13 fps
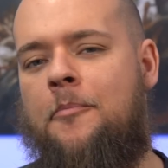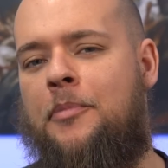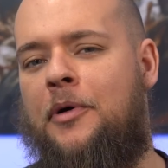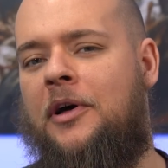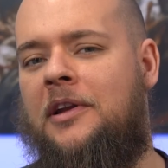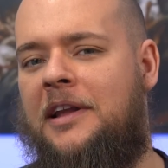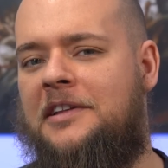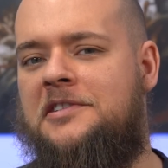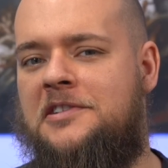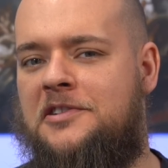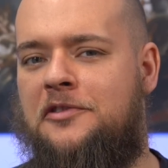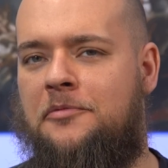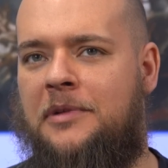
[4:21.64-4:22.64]
But let's
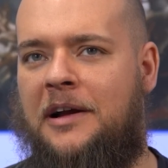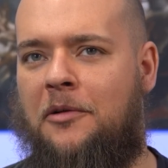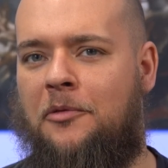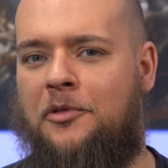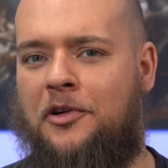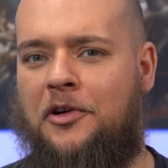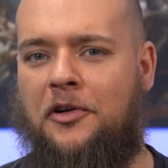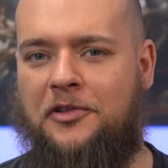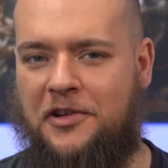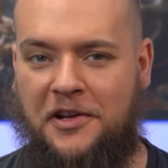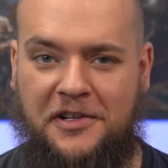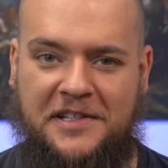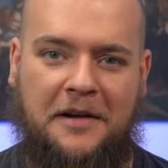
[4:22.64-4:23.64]
assume now that God
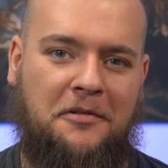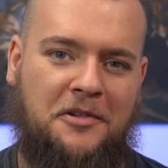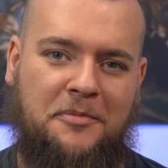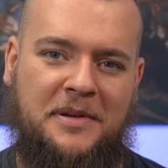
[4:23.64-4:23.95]
turns out to